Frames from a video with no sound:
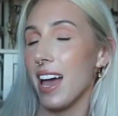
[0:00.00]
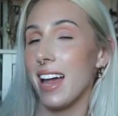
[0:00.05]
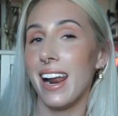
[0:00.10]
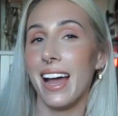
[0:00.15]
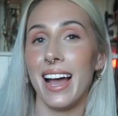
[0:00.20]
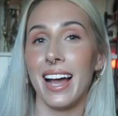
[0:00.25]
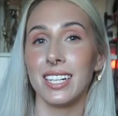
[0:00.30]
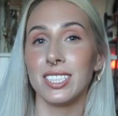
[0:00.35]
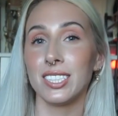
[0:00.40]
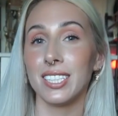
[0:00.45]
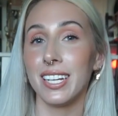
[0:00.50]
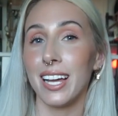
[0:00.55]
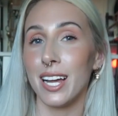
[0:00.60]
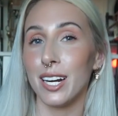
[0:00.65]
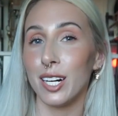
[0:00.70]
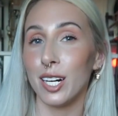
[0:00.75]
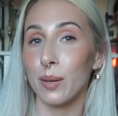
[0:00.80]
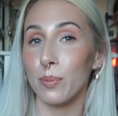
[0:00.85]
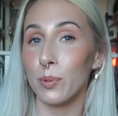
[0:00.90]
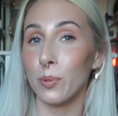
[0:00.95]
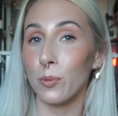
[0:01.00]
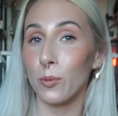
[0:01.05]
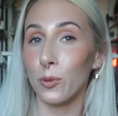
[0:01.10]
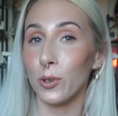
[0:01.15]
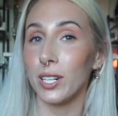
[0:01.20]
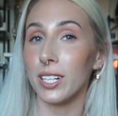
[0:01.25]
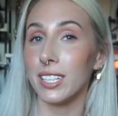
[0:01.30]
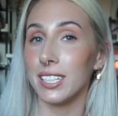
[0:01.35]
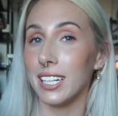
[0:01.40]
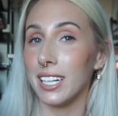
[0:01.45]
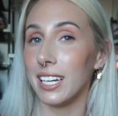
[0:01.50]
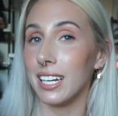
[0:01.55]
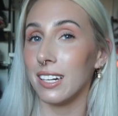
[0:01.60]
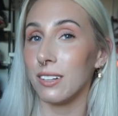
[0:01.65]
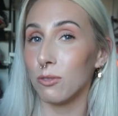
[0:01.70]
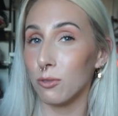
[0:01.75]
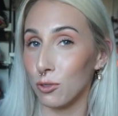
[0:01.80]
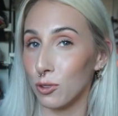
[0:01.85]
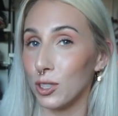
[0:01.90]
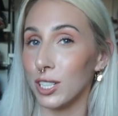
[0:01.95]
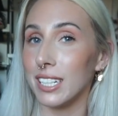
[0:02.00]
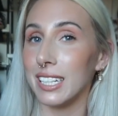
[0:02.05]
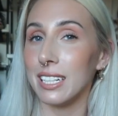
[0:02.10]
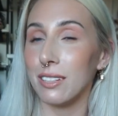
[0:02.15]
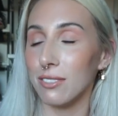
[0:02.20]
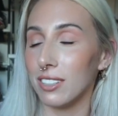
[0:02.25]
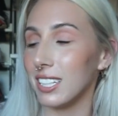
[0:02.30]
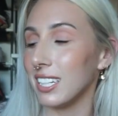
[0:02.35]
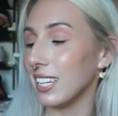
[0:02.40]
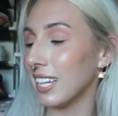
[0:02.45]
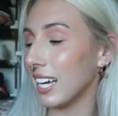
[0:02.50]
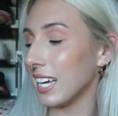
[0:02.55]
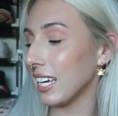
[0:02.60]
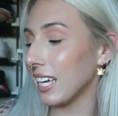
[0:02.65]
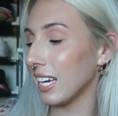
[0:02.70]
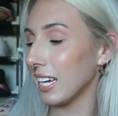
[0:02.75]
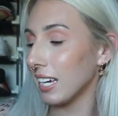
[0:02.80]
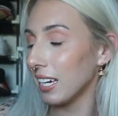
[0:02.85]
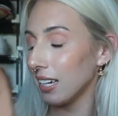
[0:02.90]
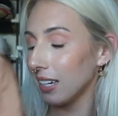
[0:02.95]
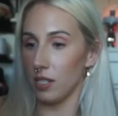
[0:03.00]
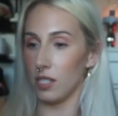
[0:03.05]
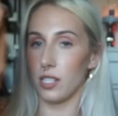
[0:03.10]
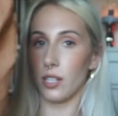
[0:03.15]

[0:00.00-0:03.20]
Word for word: And I actually ended up really, really, really liking it.